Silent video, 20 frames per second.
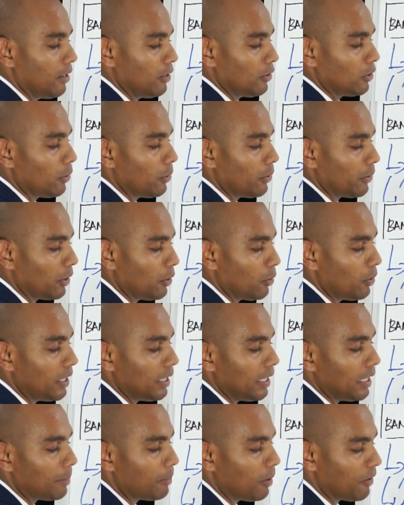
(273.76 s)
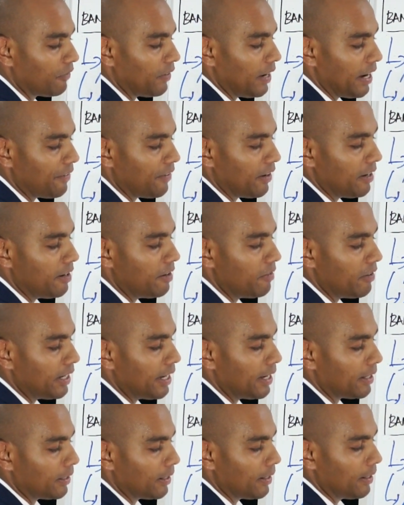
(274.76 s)
So you only need about 500
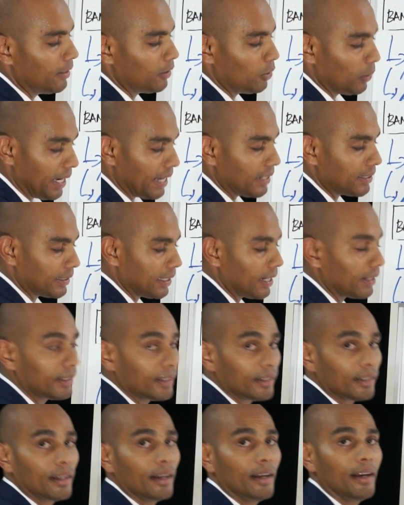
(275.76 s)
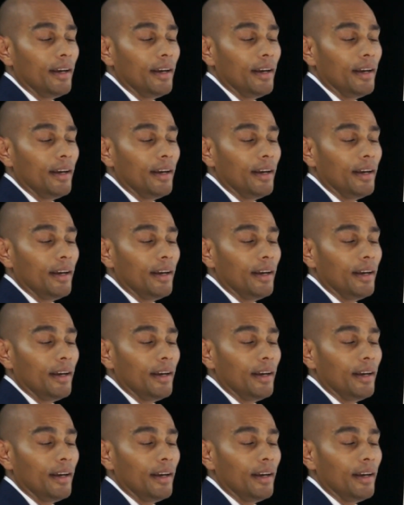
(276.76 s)
ringgit to get started.